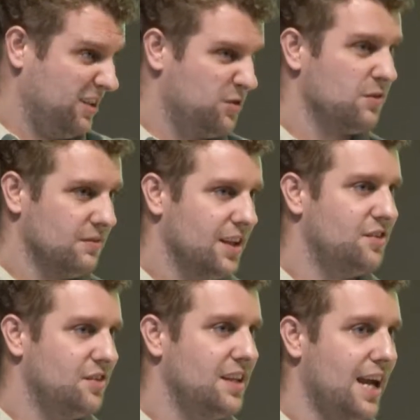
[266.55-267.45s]
Let's
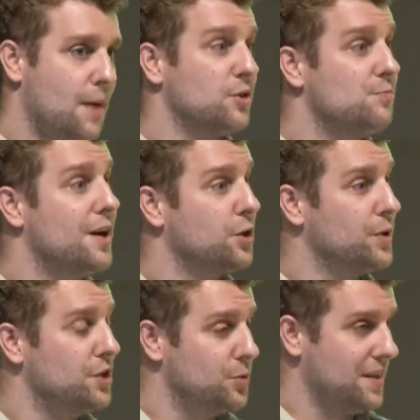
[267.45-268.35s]
see how much better
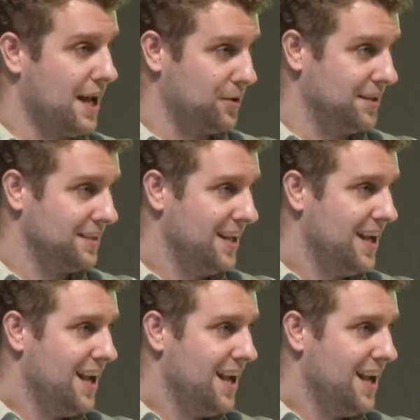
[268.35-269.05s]
we do without it.